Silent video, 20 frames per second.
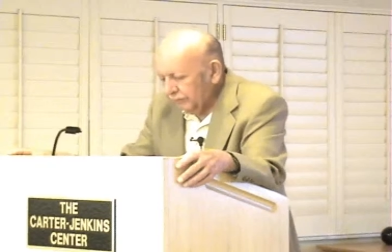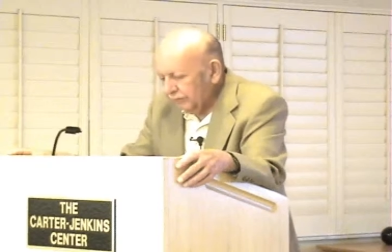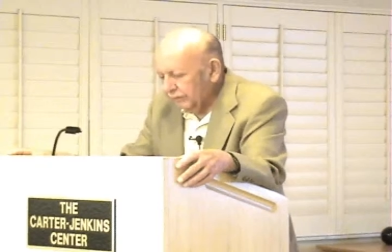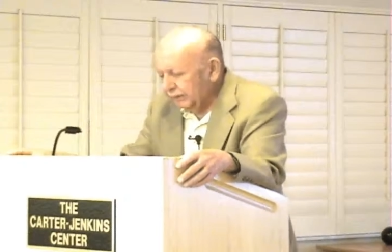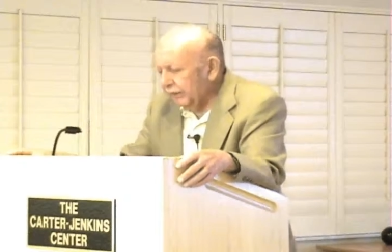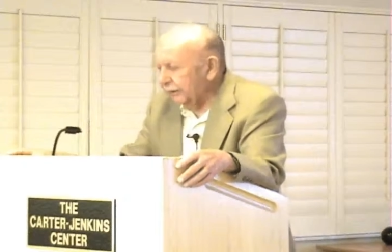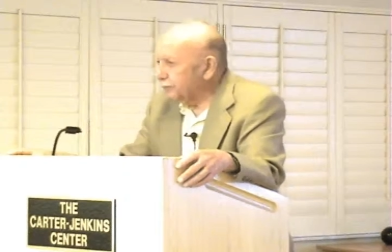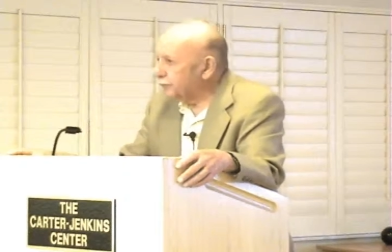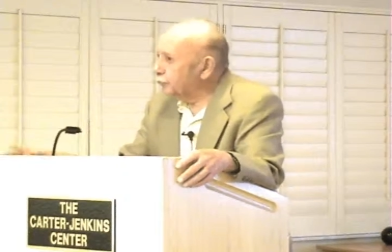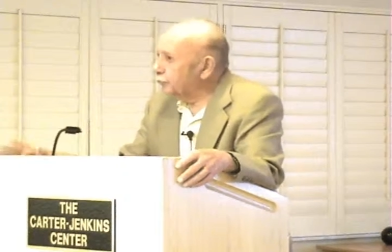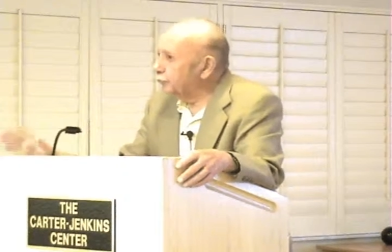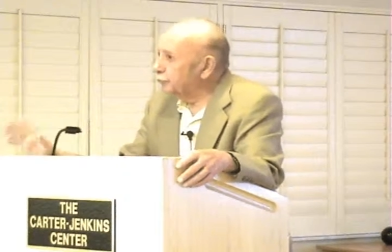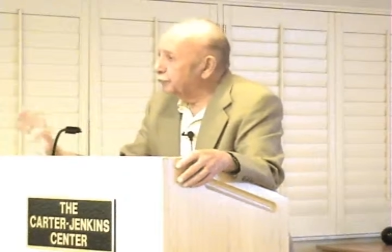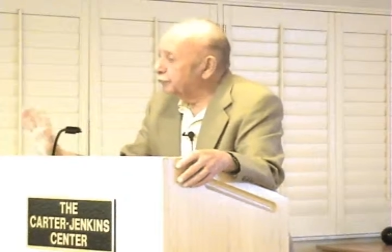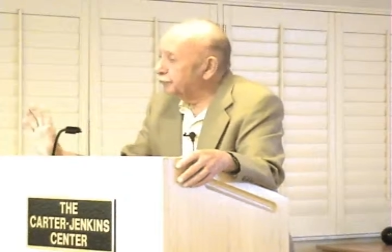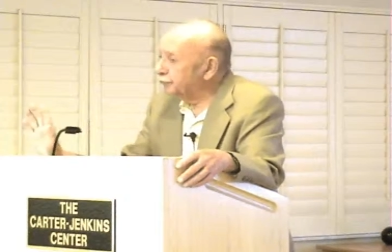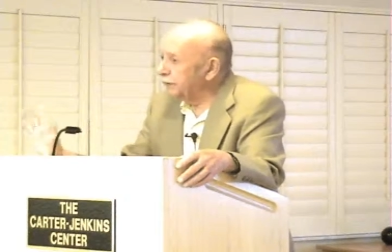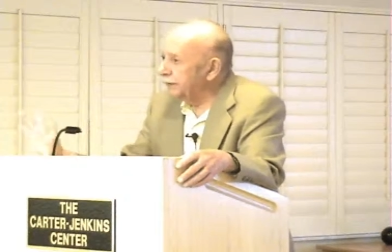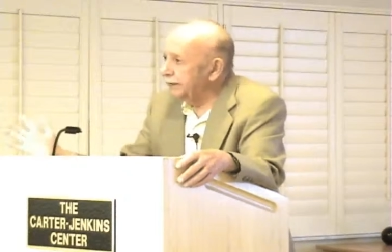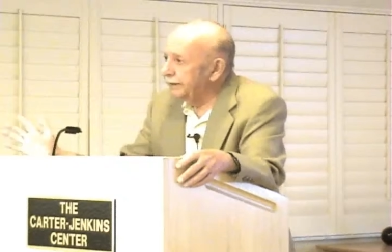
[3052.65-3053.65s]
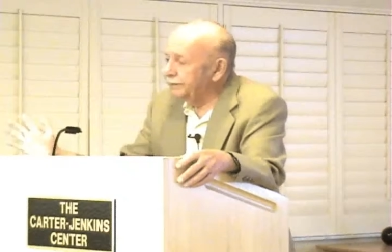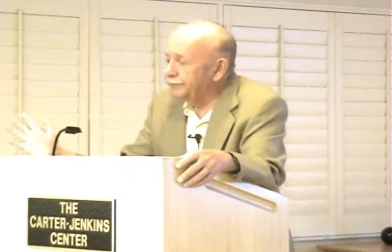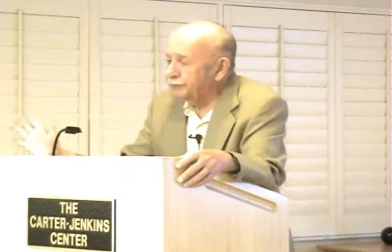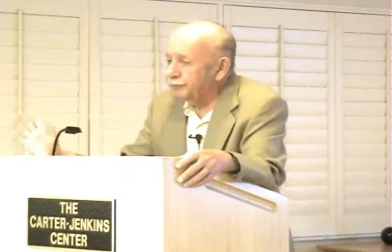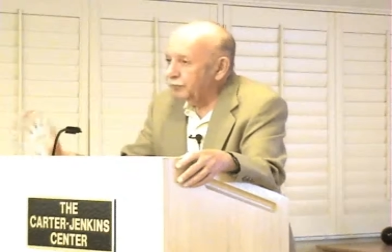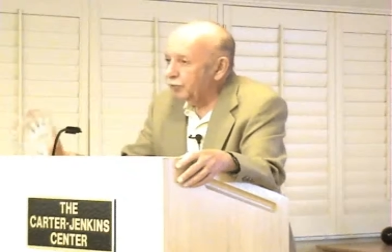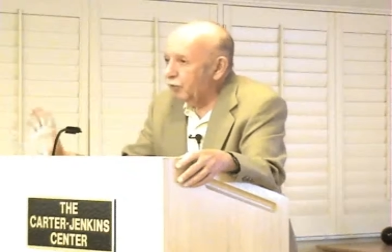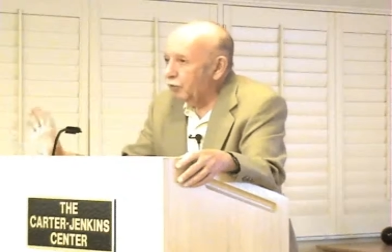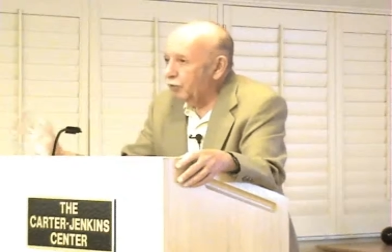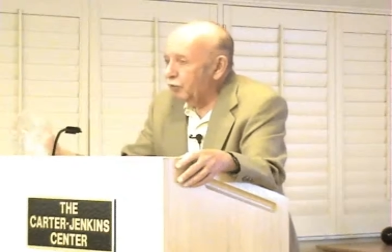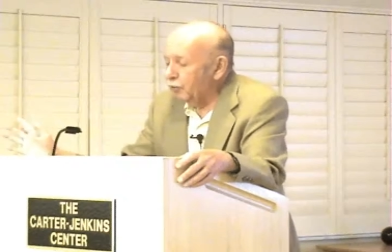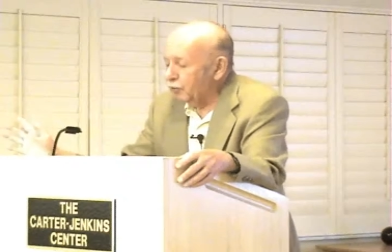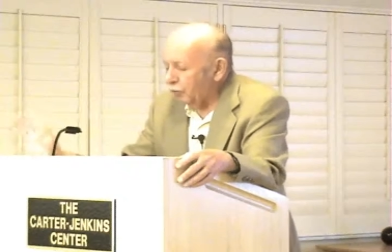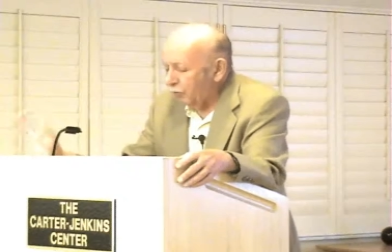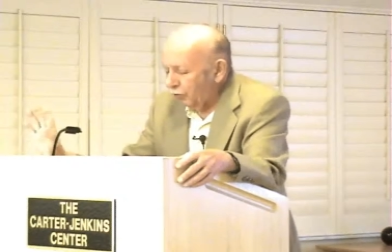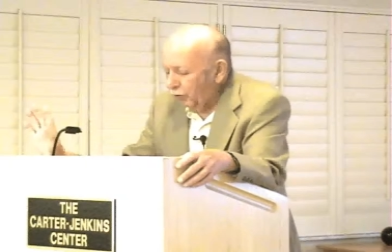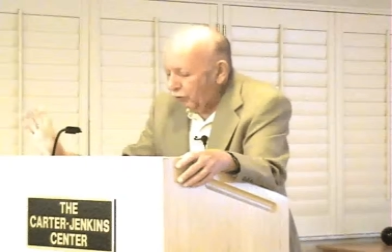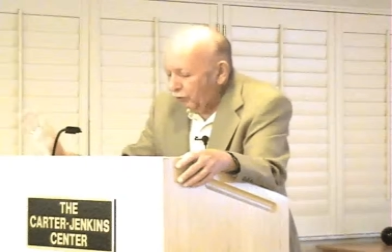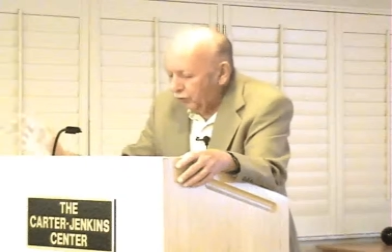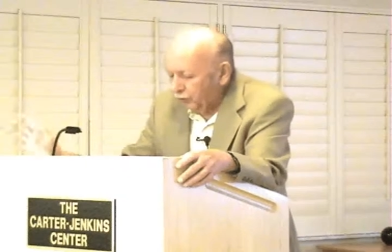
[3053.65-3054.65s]
that contains
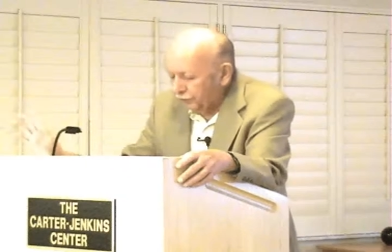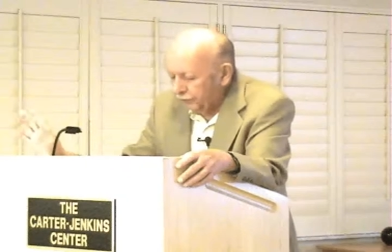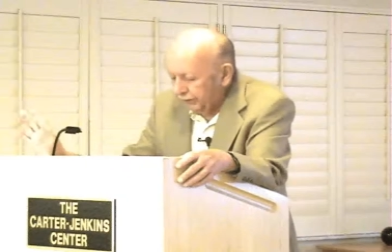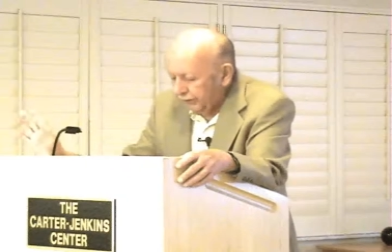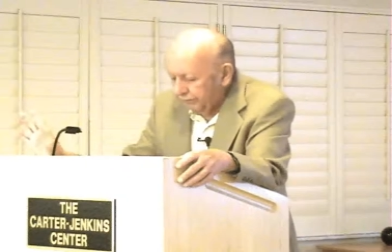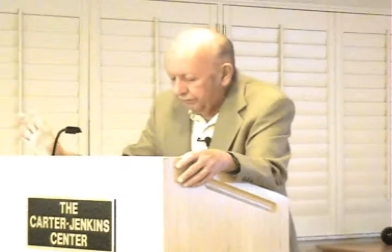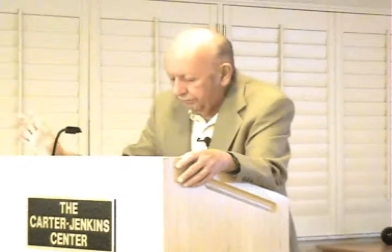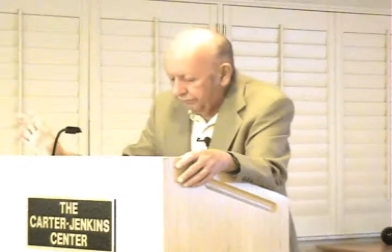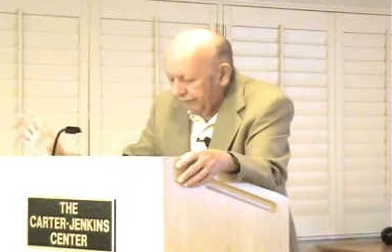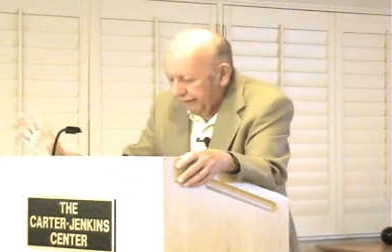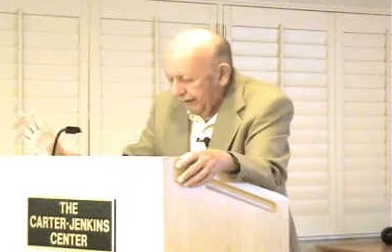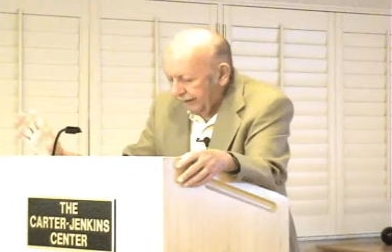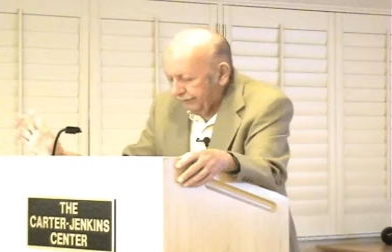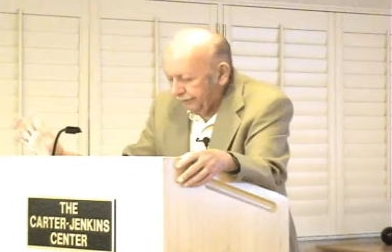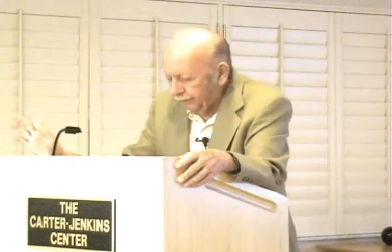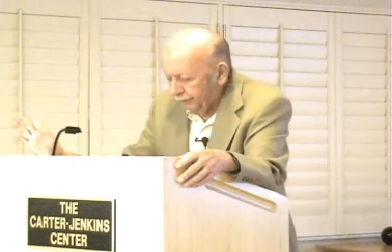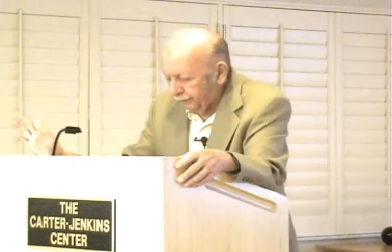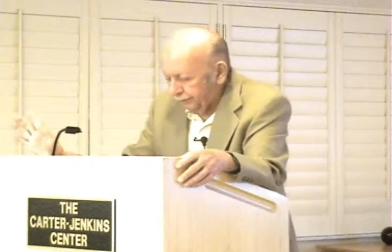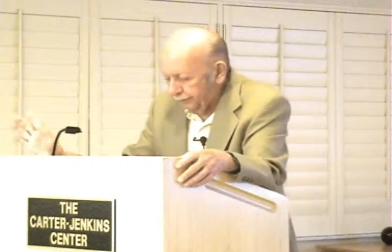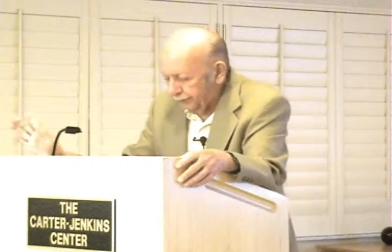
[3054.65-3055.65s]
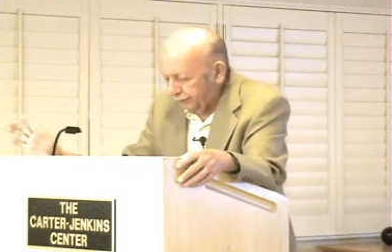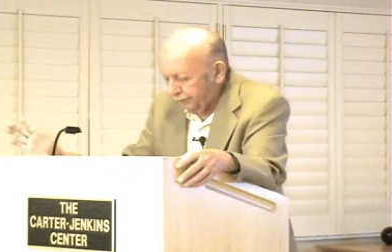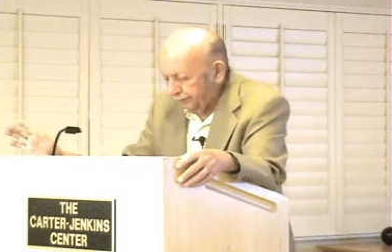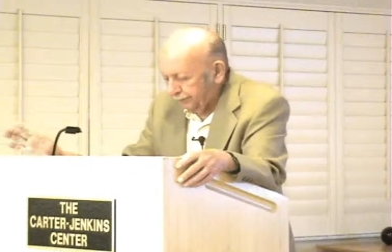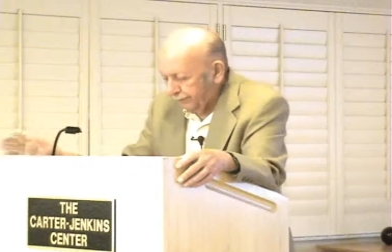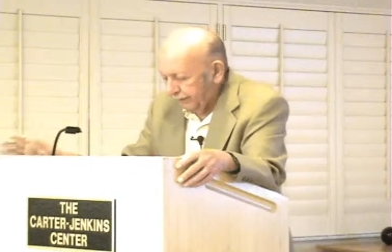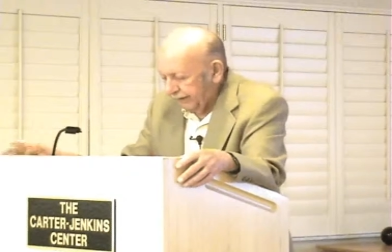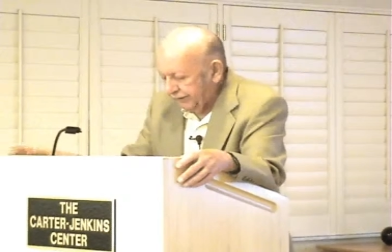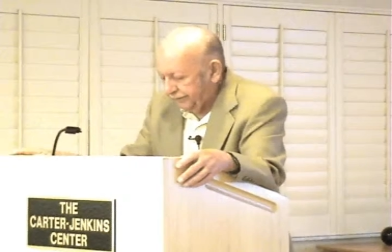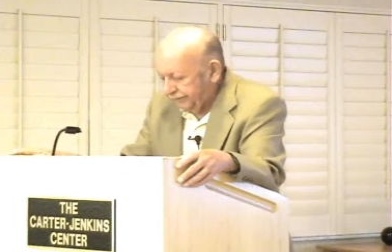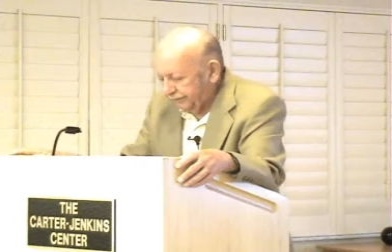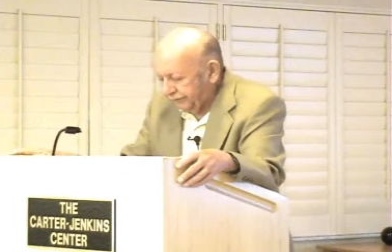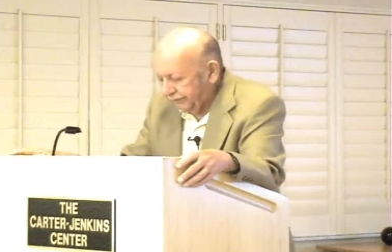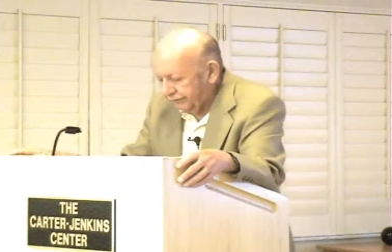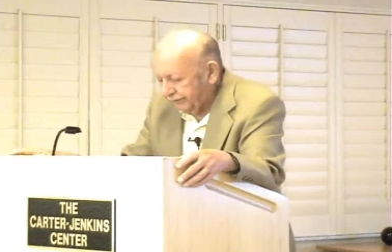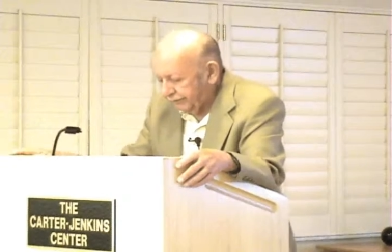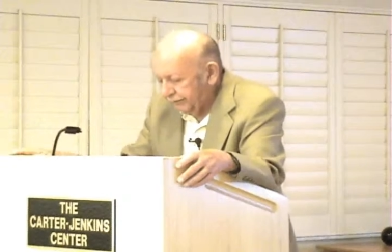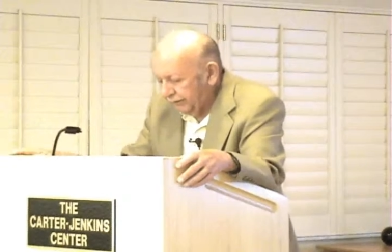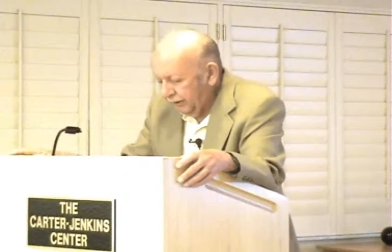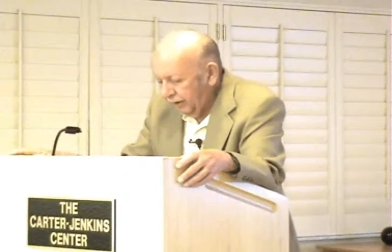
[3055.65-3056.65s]
all other kind of
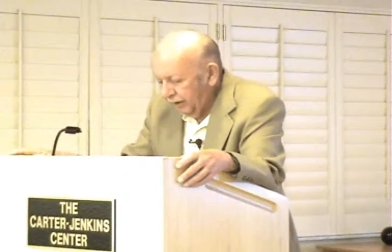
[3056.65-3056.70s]
spaces,